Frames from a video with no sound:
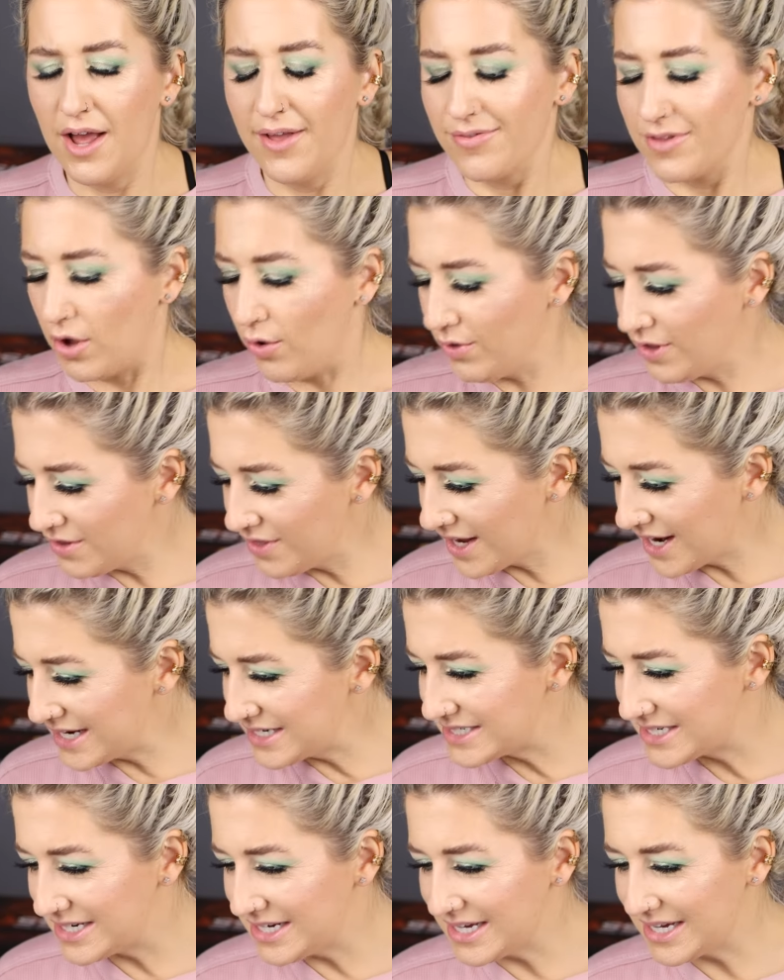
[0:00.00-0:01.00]
The only thing I
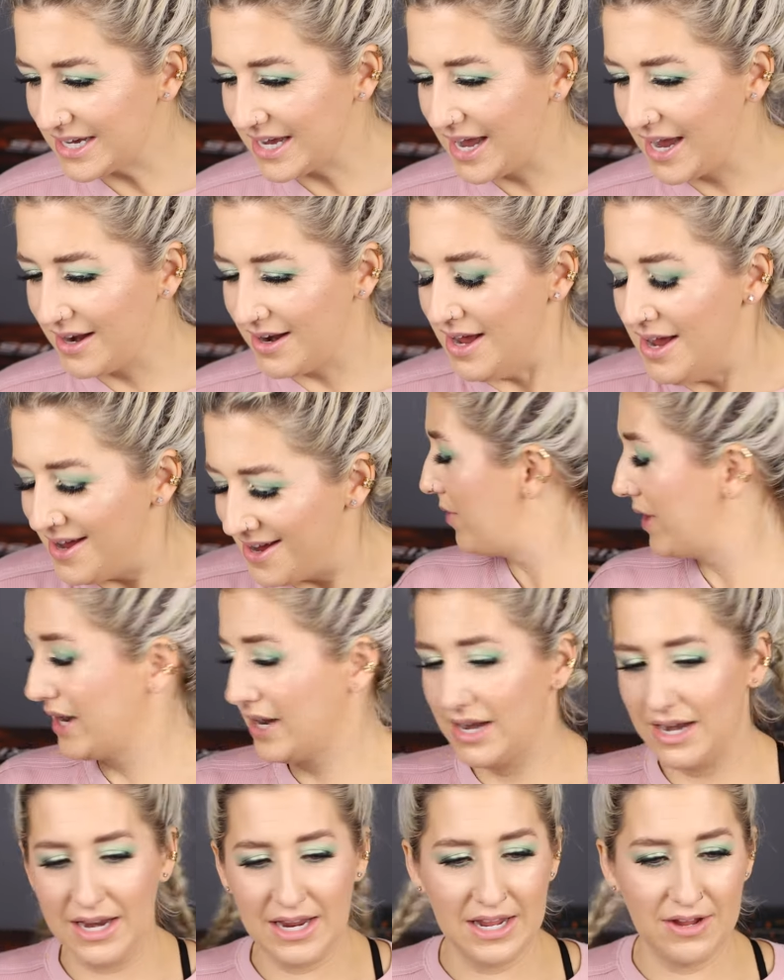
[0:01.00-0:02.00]
didn't get, why
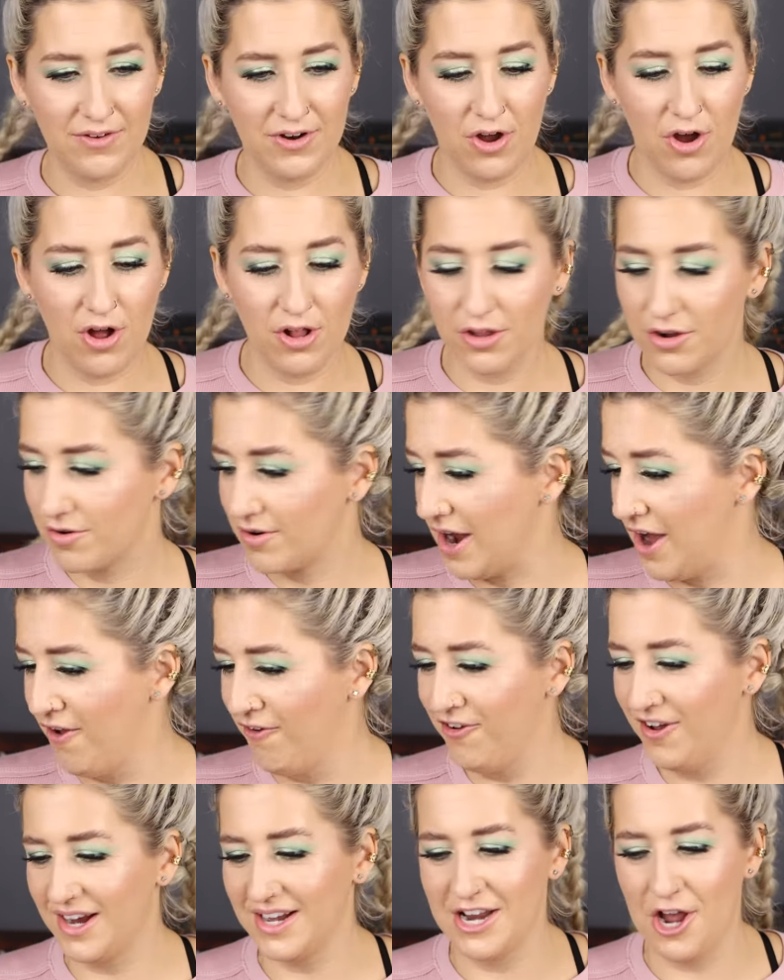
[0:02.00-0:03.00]
didn't I give it a
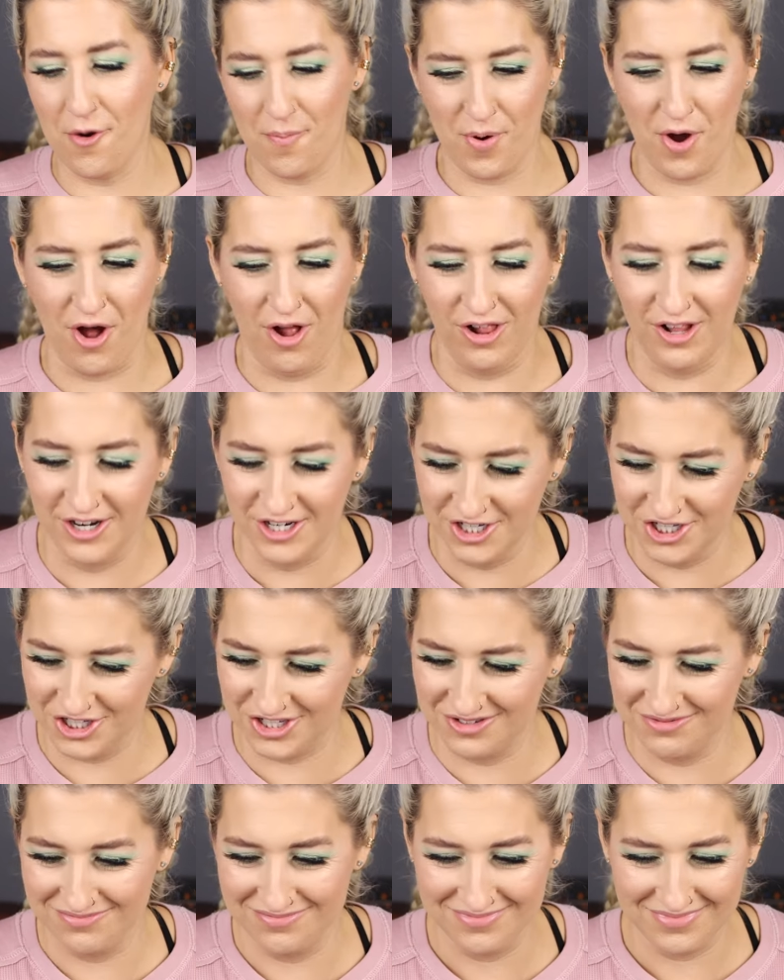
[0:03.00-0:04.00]
holographic nail polish?